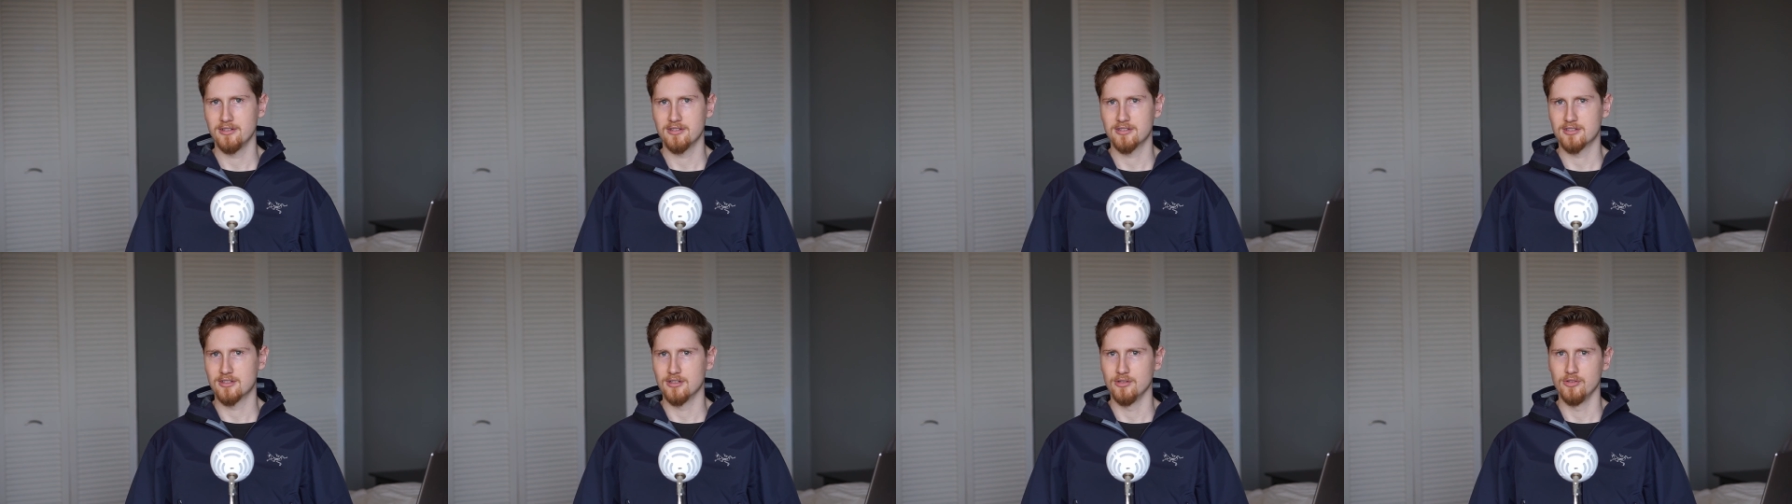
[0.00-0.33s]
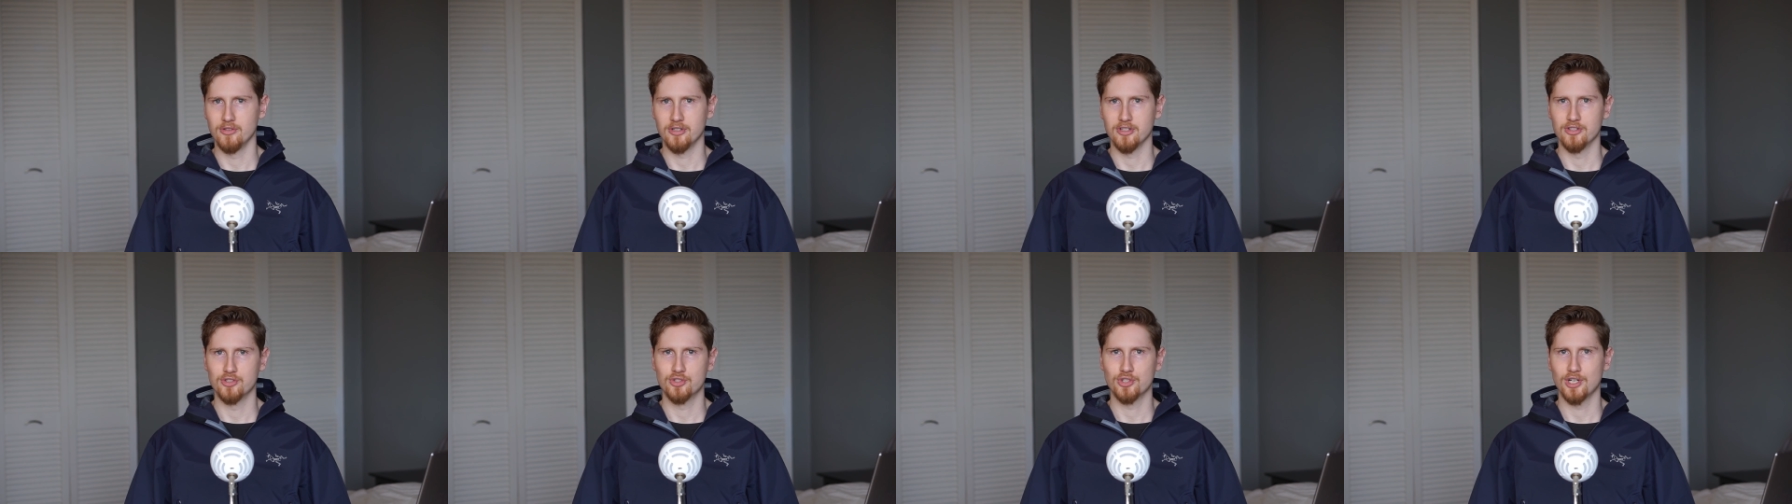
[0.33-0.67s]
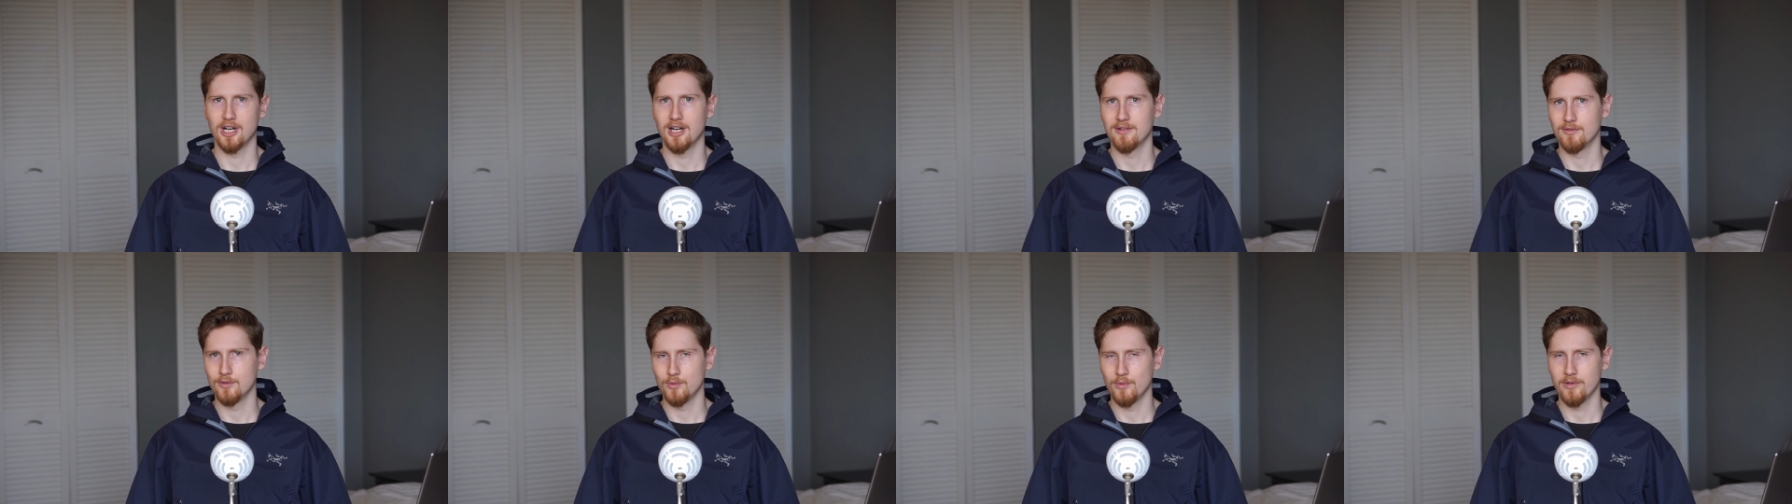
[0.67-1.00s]
so you can
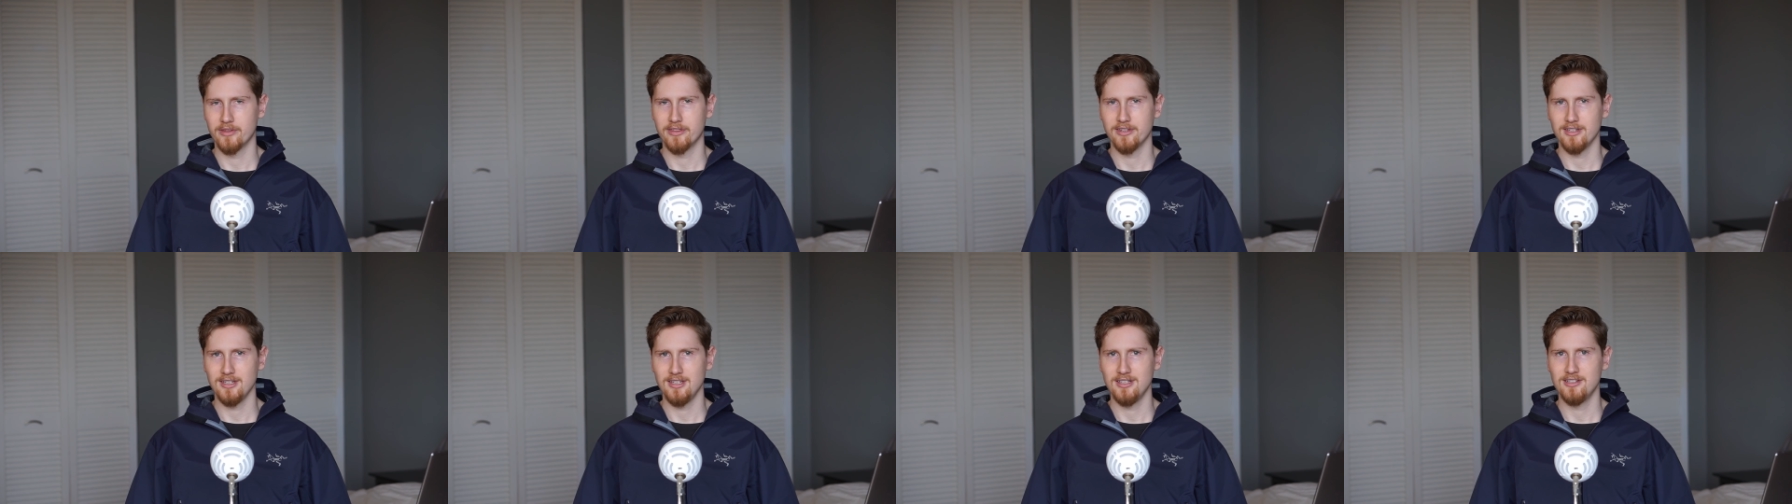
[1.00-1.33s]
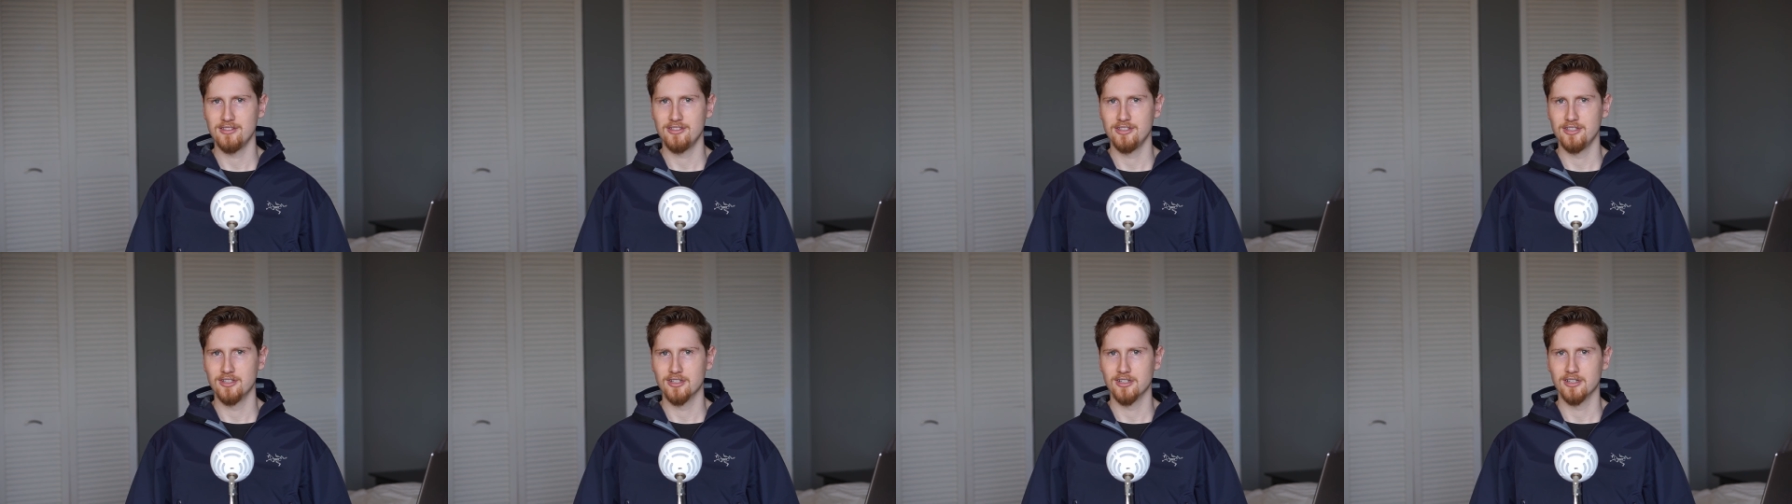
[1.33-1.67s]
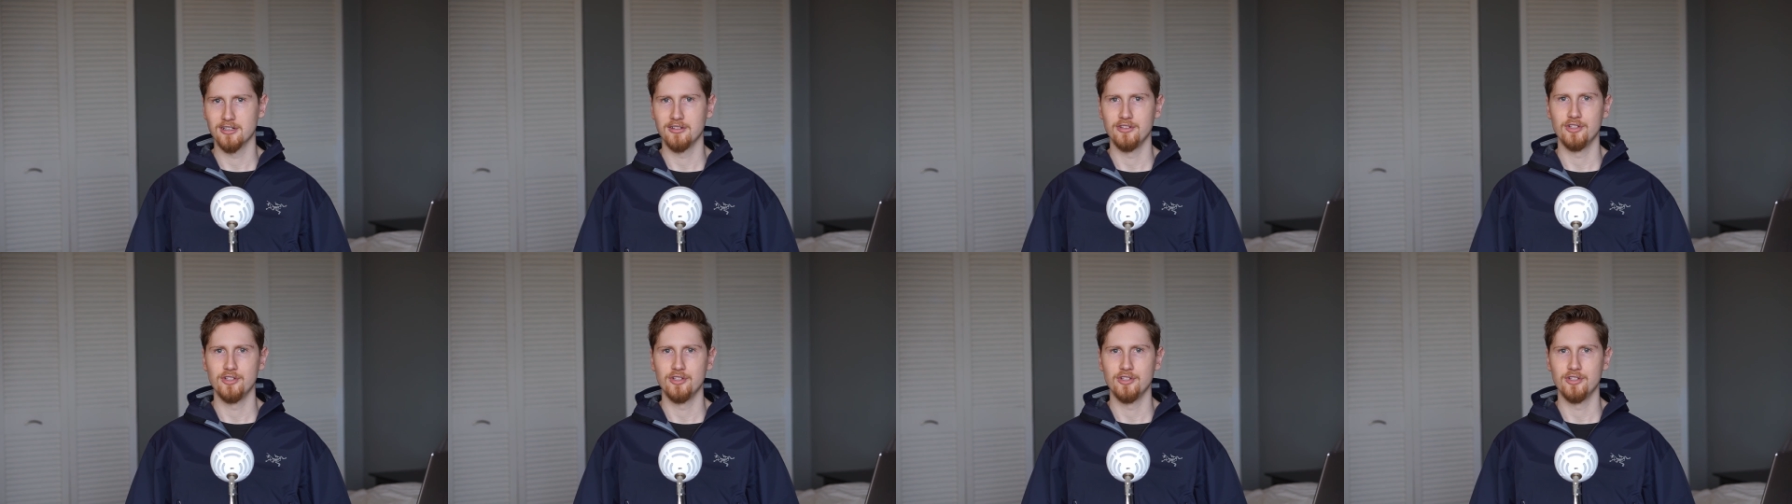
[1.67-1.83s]
travel with it easier.